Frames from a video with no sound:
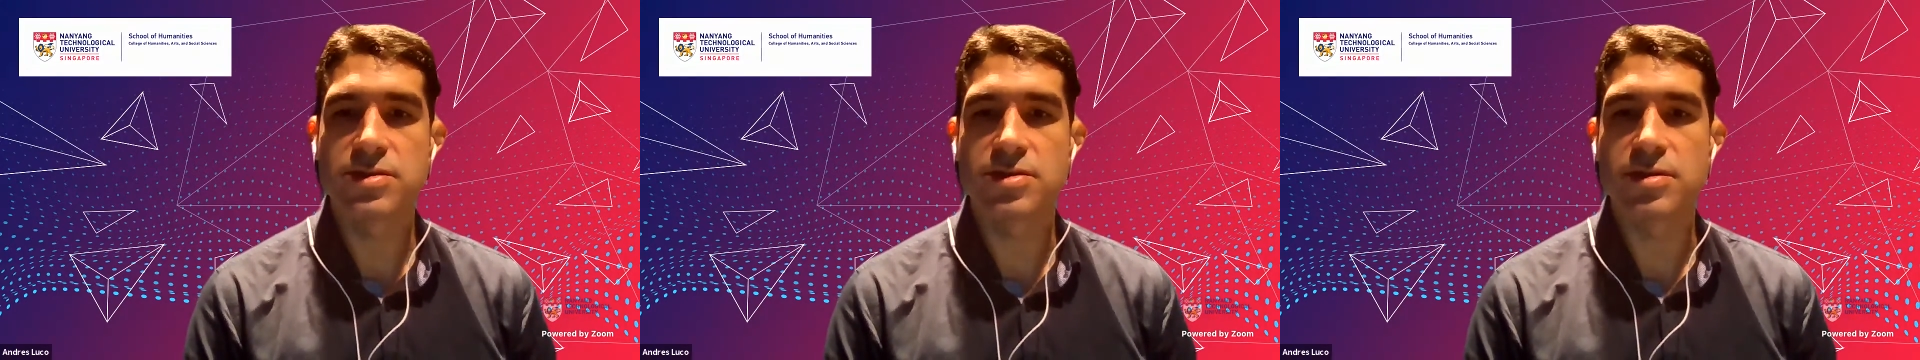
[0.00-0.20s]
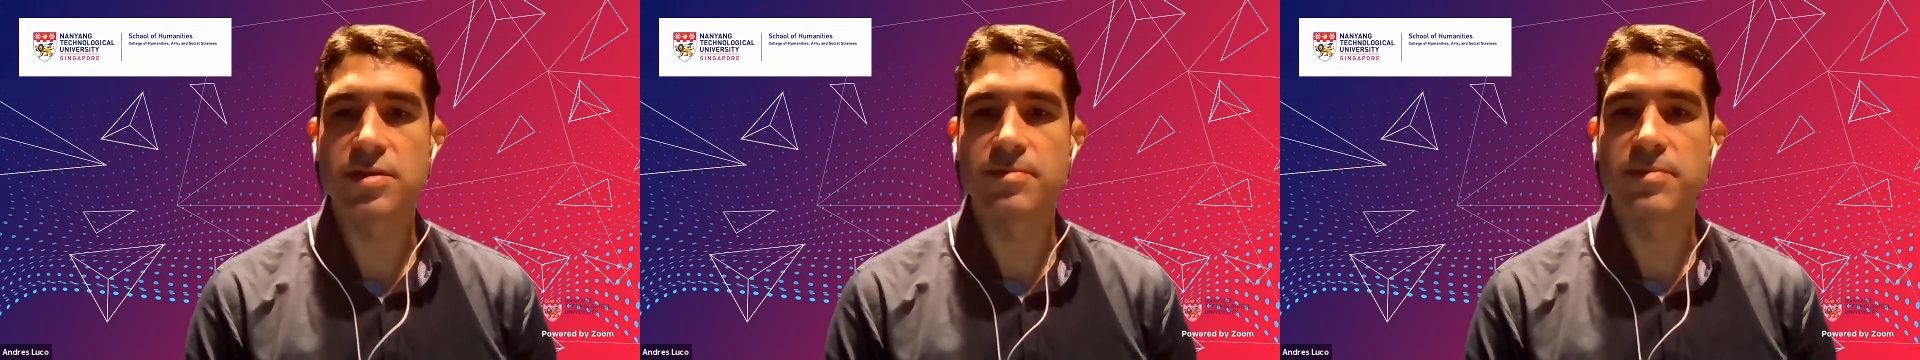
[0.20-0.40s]

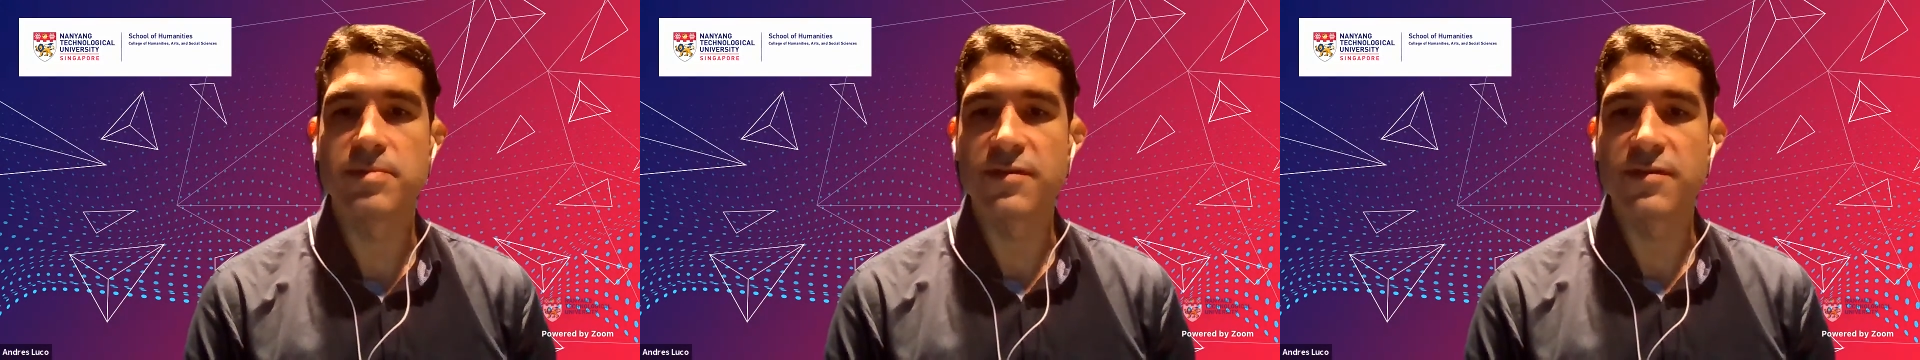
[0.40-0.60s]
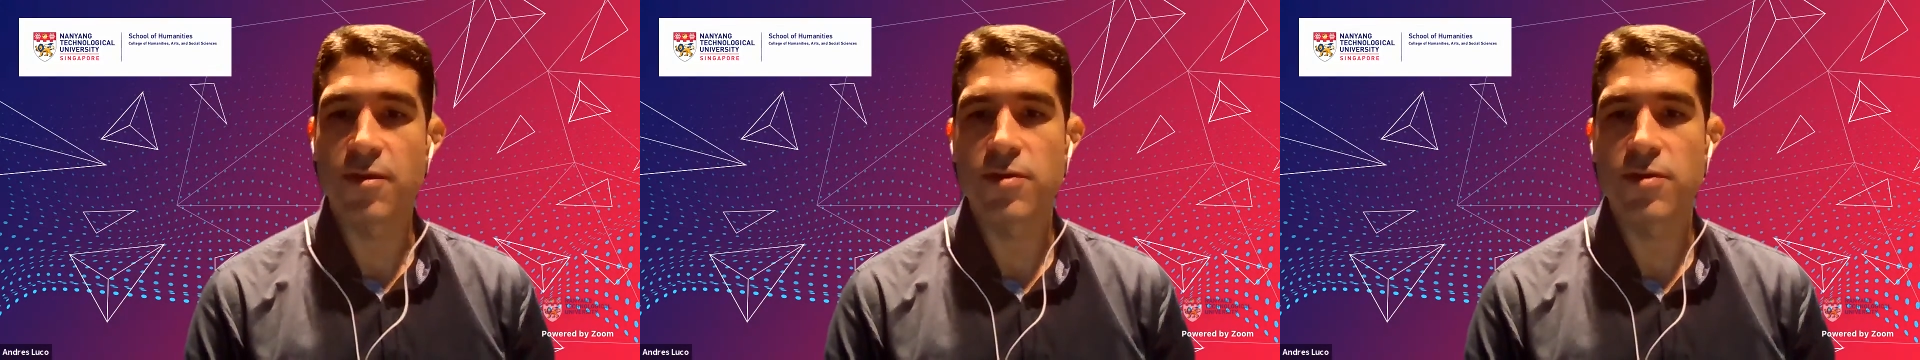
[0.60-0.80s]
should
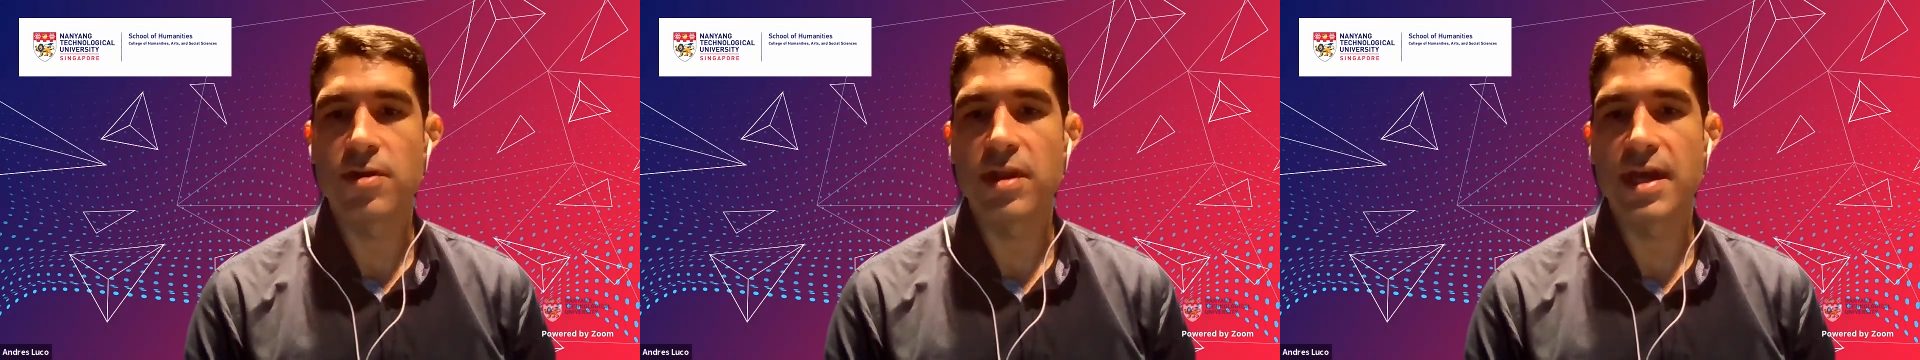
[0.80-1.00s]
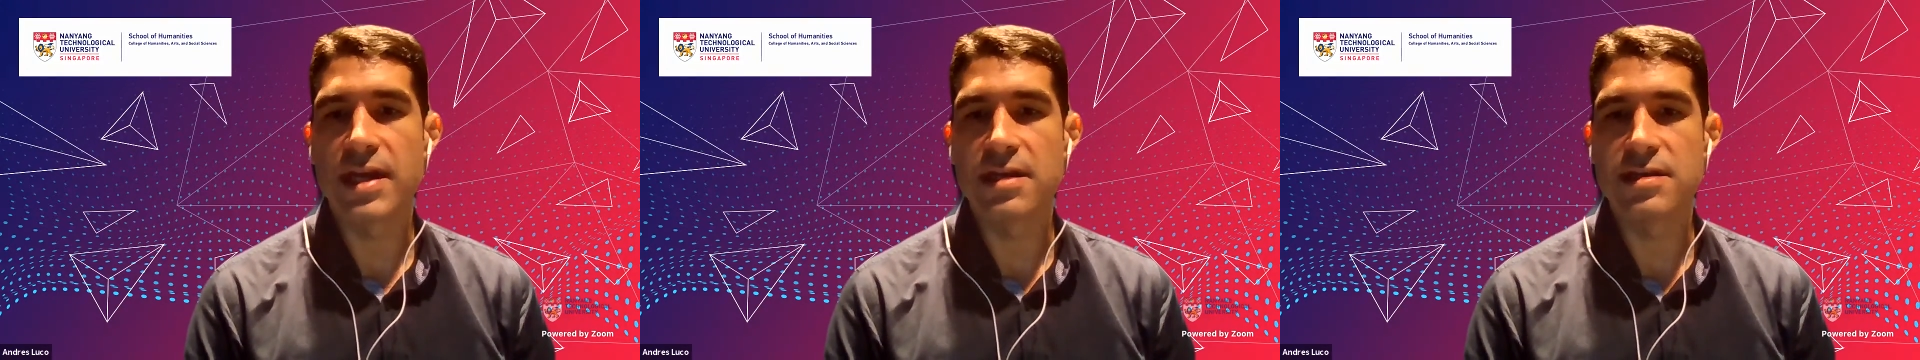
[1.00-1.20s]
be further
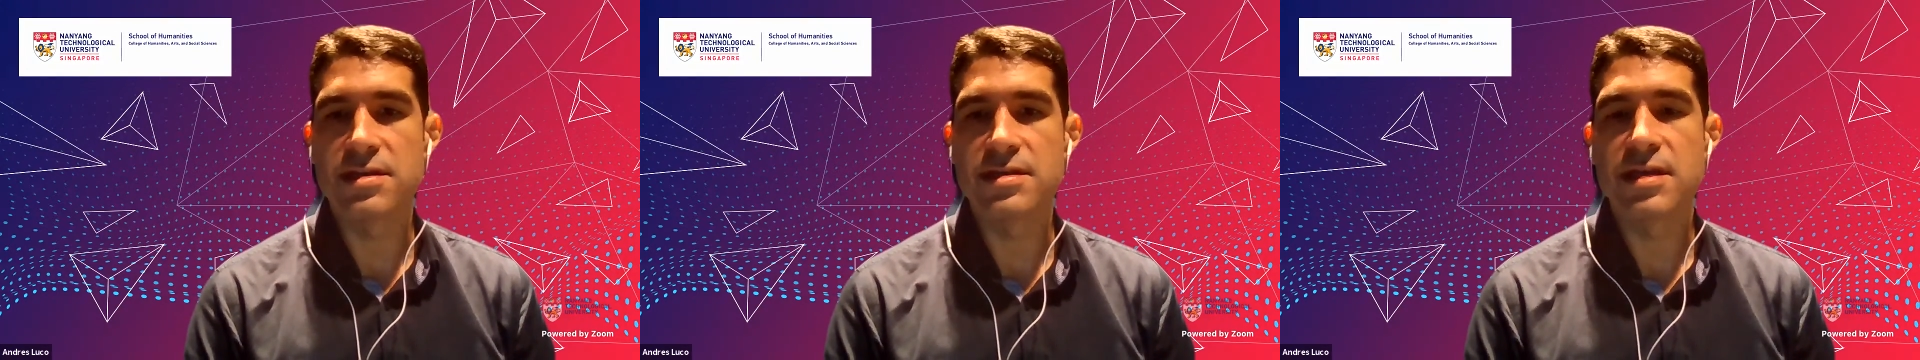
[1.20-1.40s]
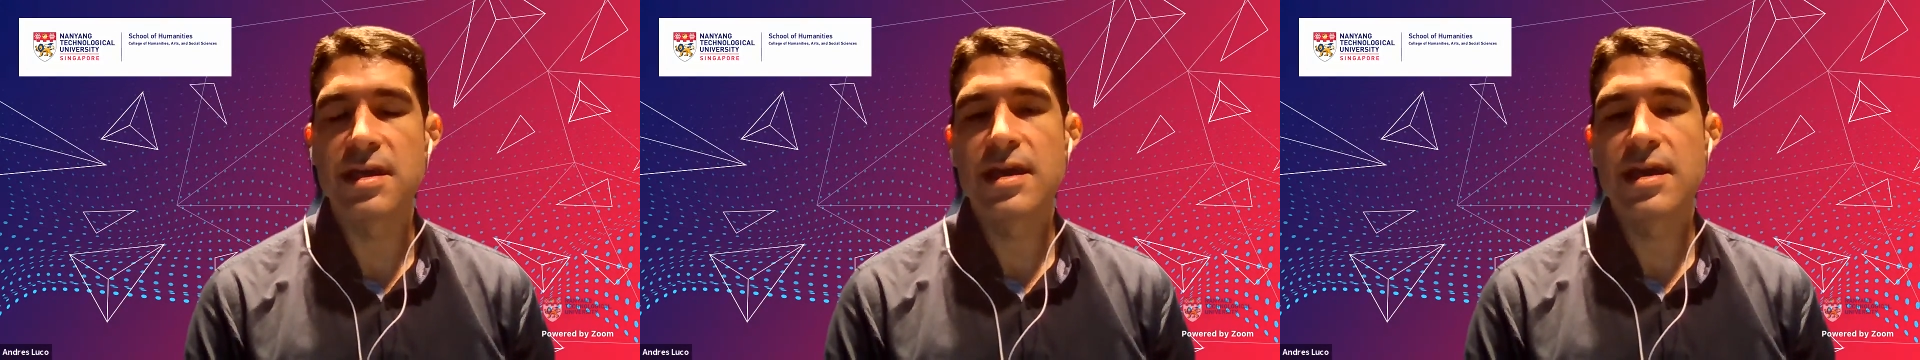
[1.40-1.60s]

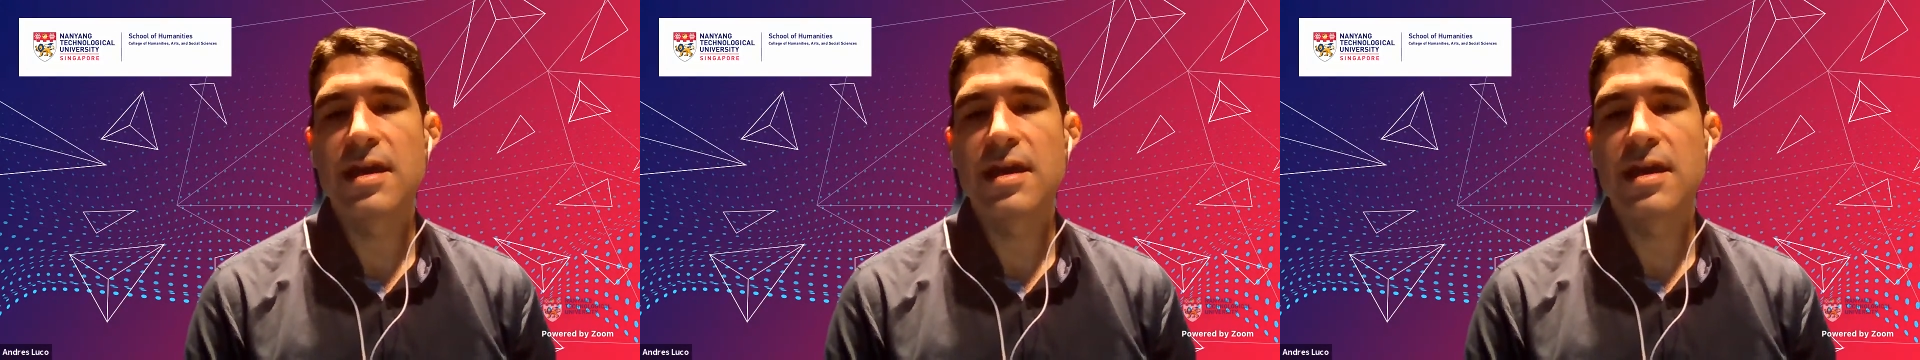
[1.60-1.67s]
lightened,